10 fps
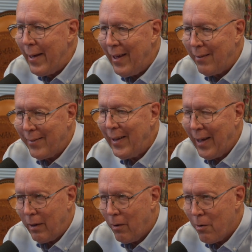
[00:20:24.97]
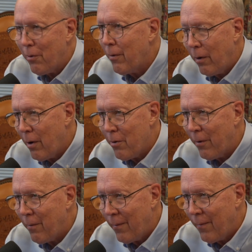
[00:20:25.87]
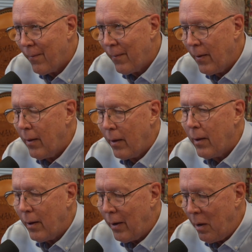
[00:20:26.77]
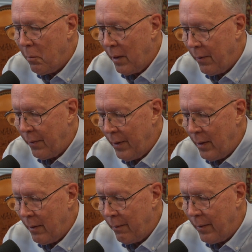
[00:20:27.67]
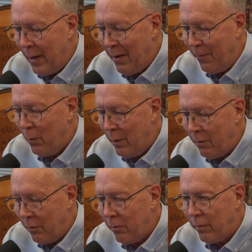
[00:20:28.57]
As they got larger and larger, the effluent